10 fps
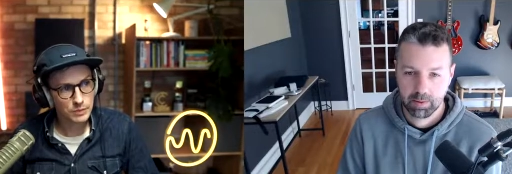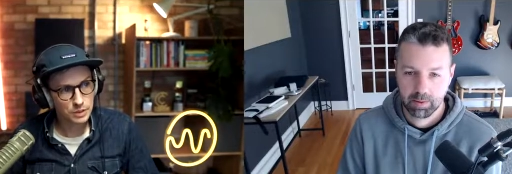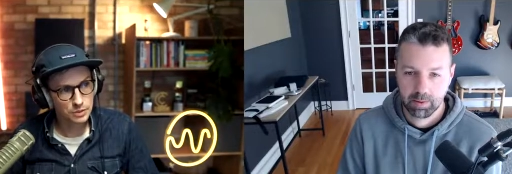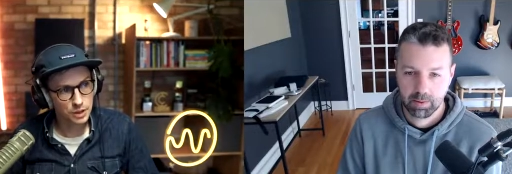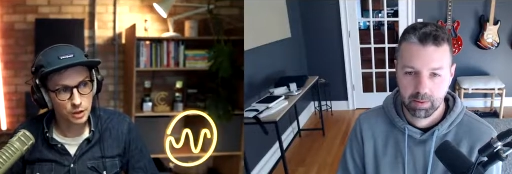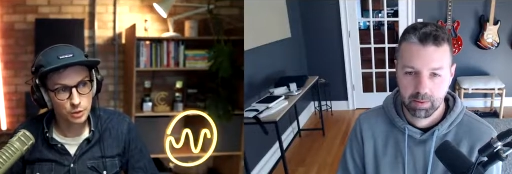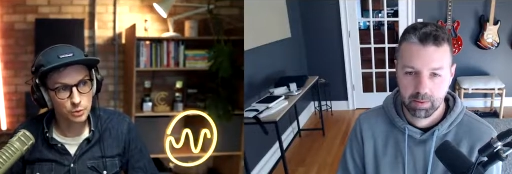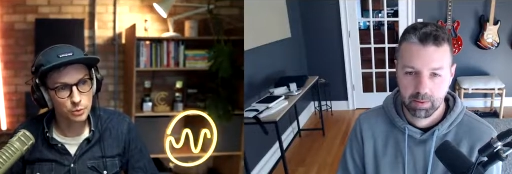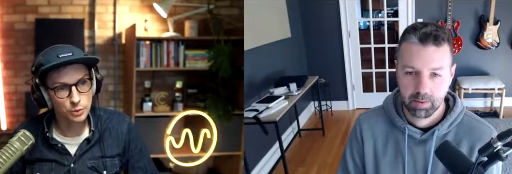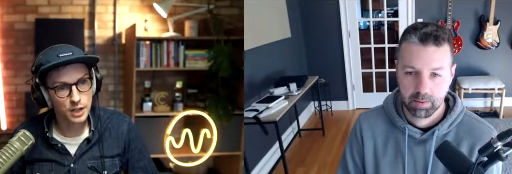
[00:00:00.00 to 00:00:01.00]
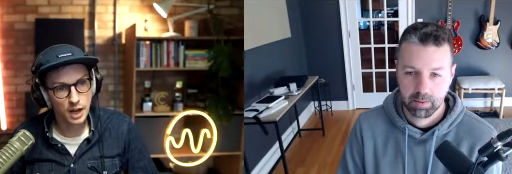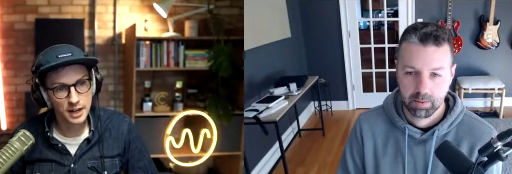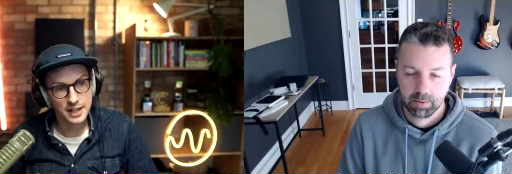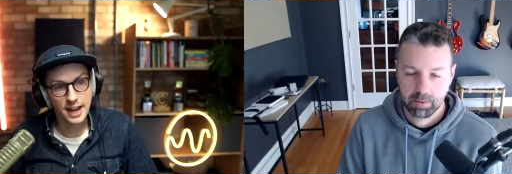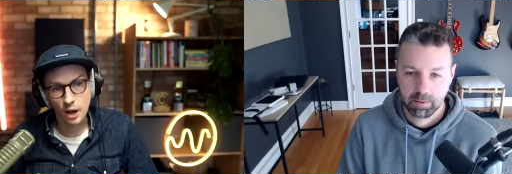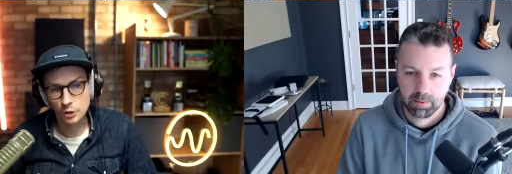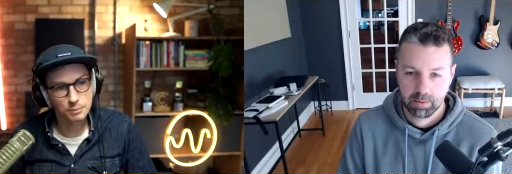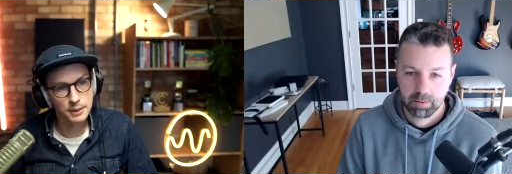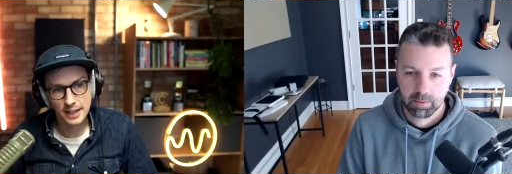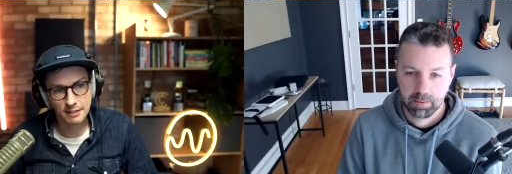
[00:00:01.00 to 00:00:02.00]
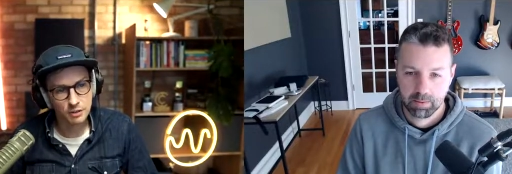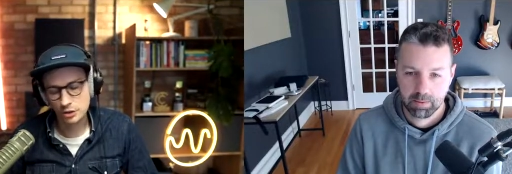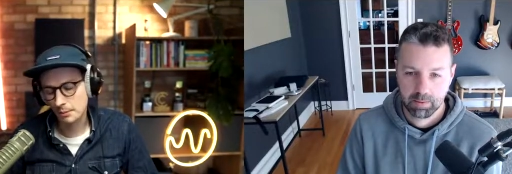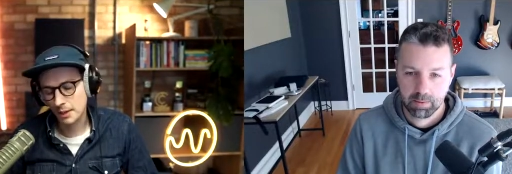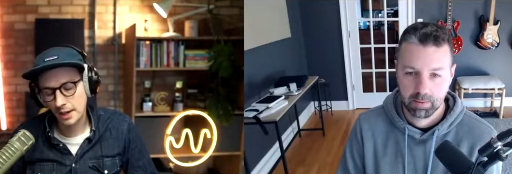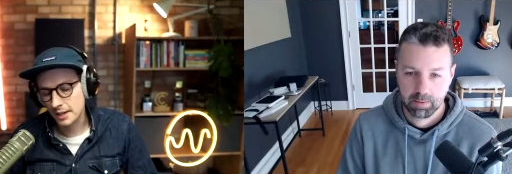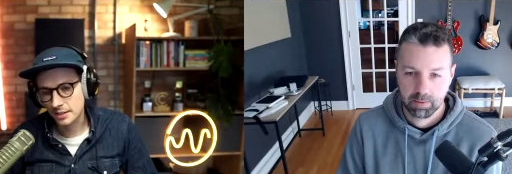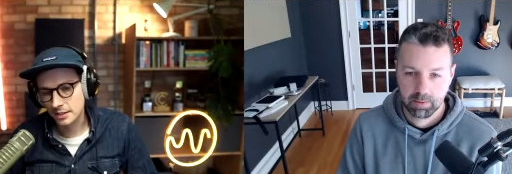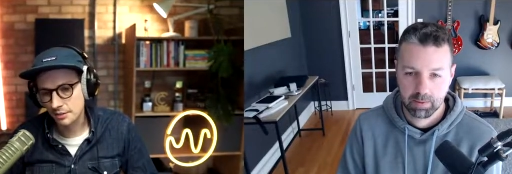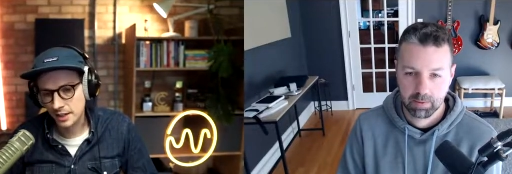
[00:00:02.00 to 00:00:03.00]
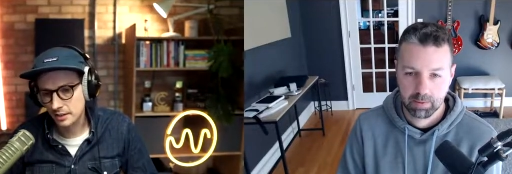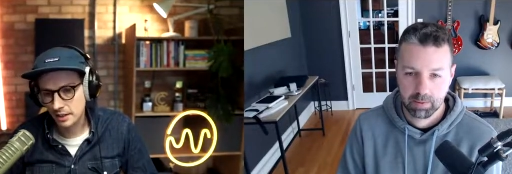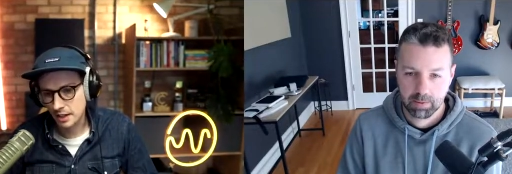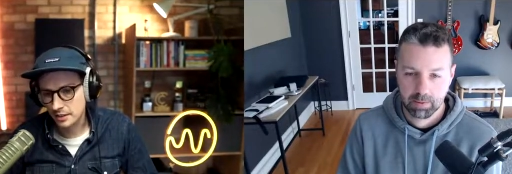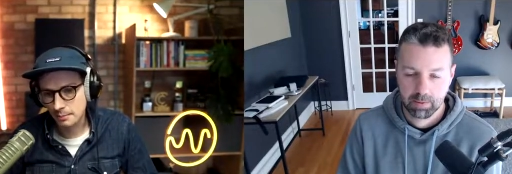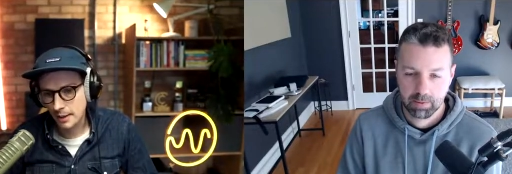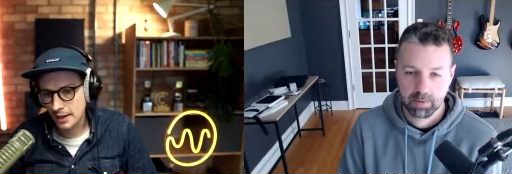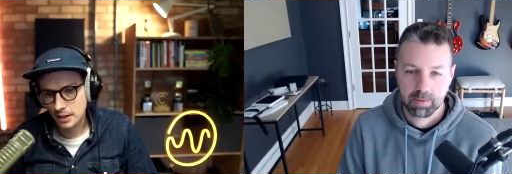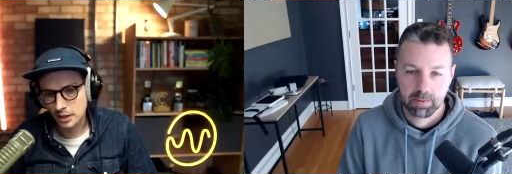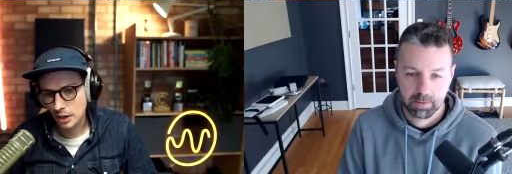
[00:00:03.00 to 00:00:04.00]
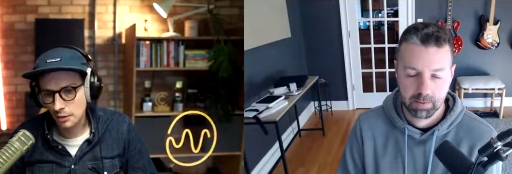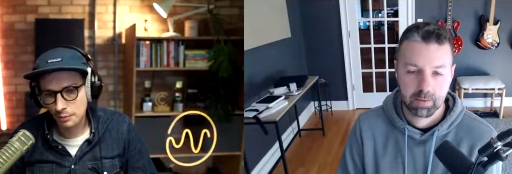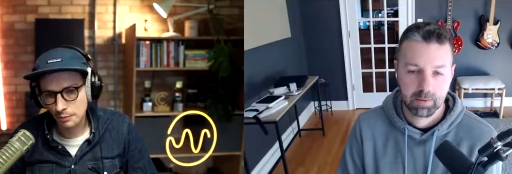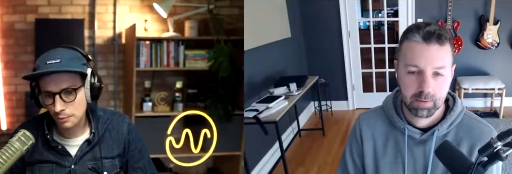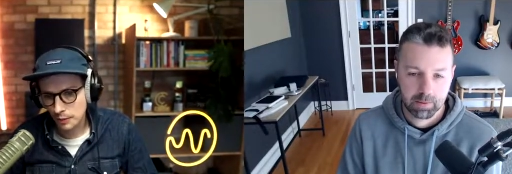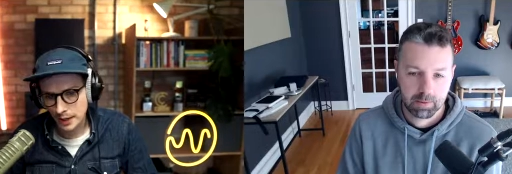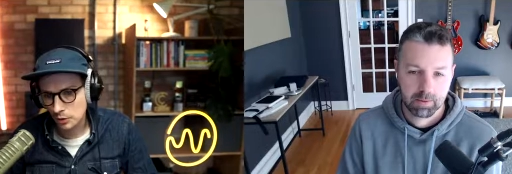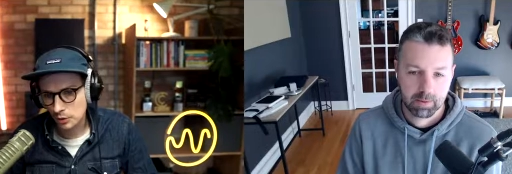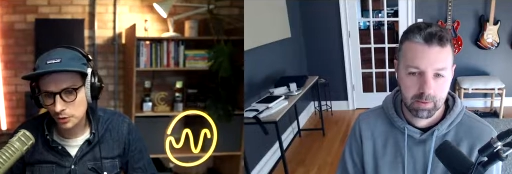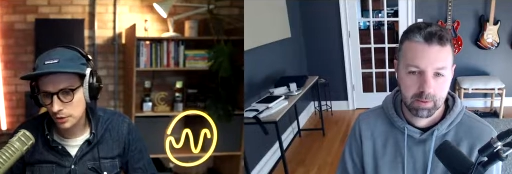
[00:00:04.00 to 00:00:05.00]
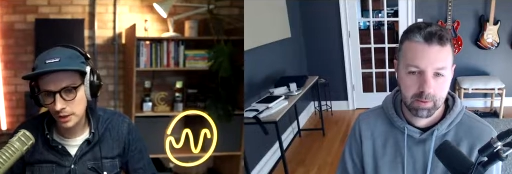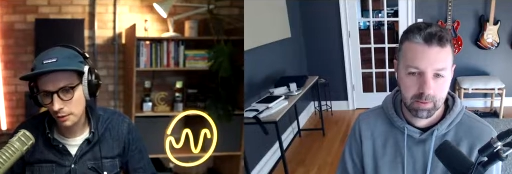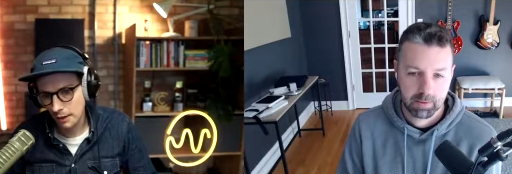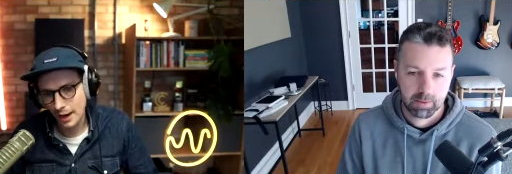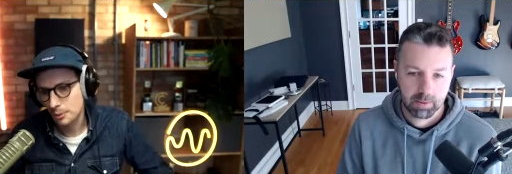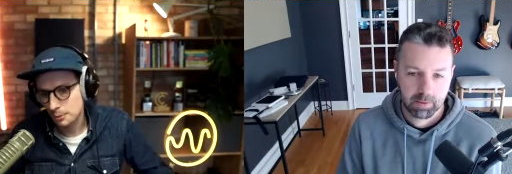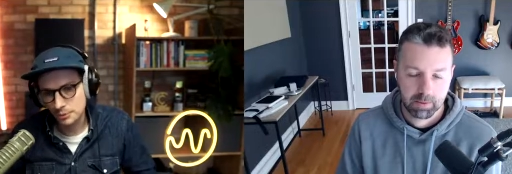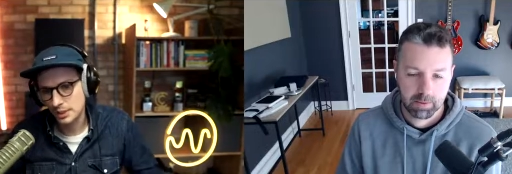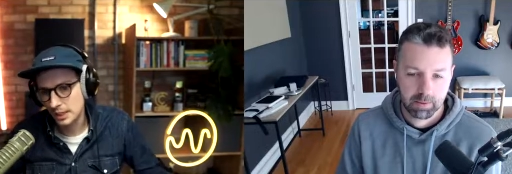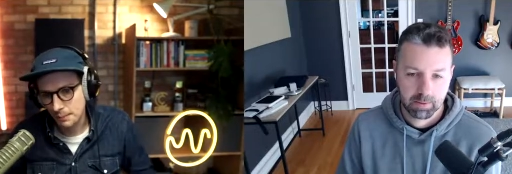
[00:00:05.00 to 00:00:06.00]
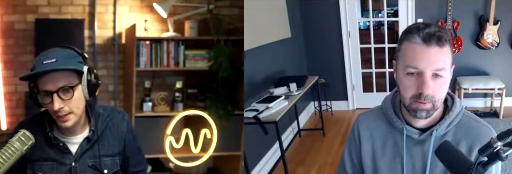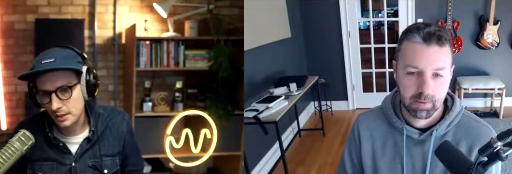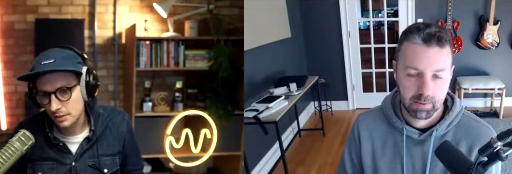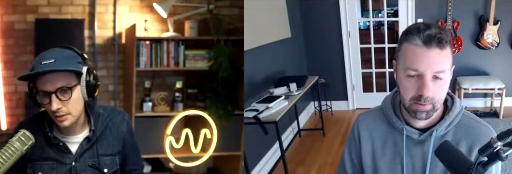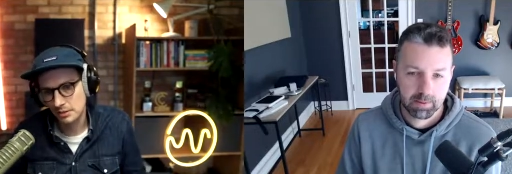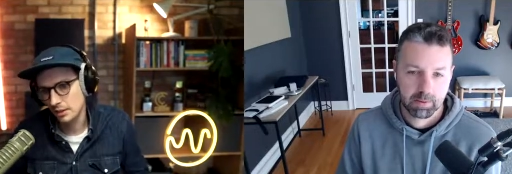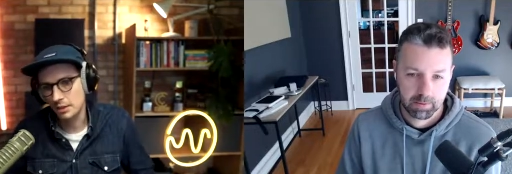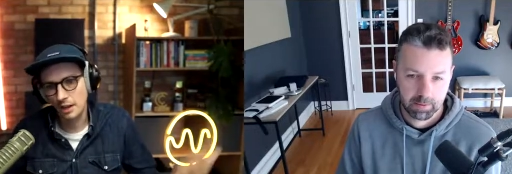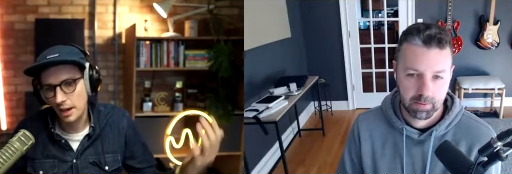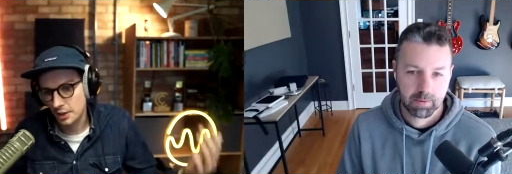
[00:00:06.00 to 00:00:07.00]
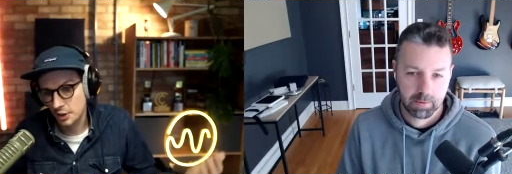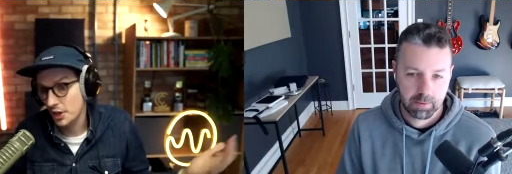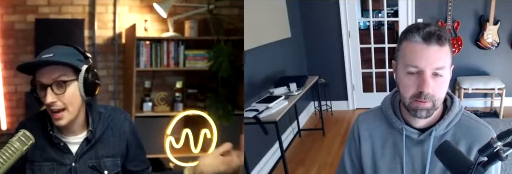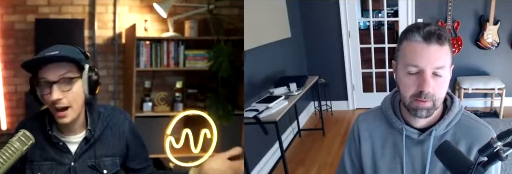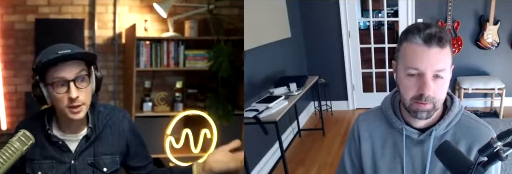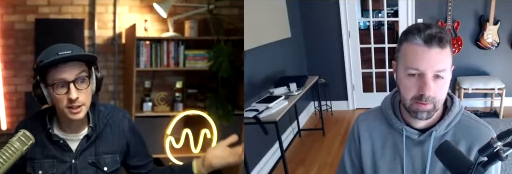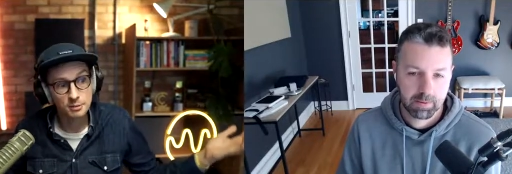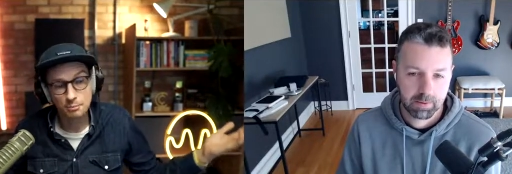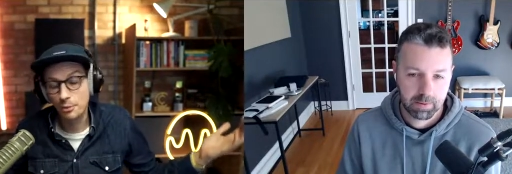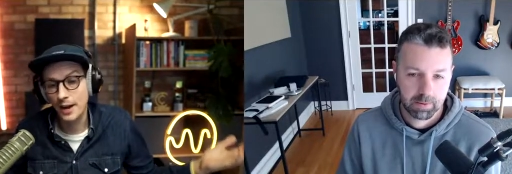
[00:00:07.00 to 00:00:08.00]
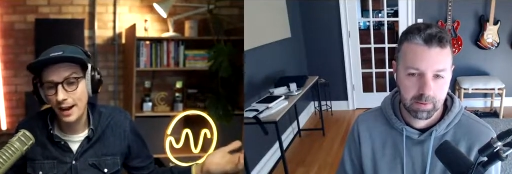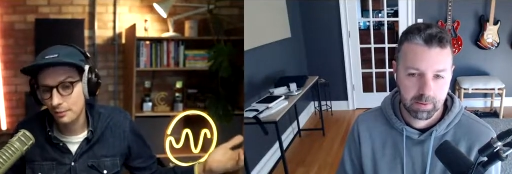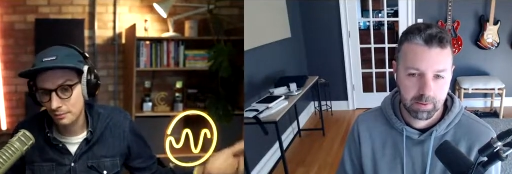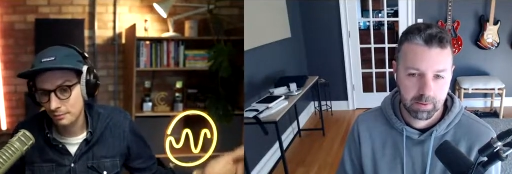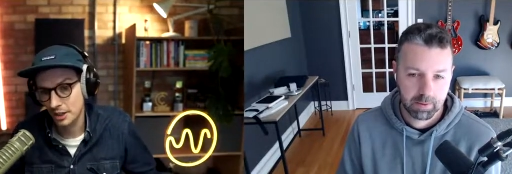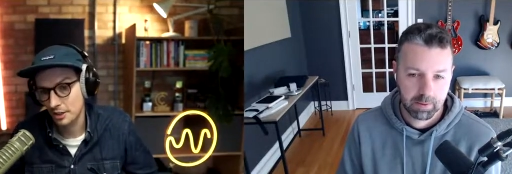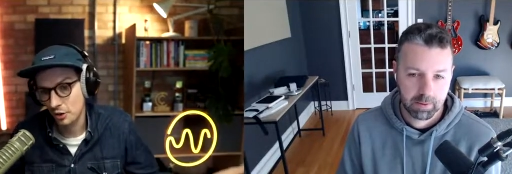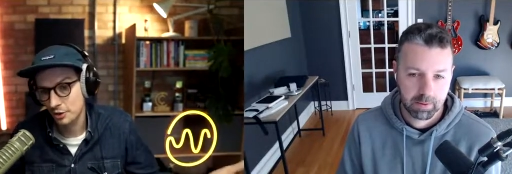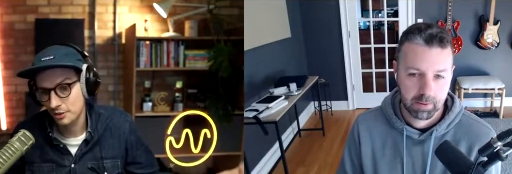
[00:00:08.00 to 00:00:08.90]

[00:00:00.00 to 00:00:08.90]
Speaker 1: so uh, yeah, ultimately, I've got so many ideas of things I'd like to make. You know, records, you know, albums, EPs that I, that now we can put out across.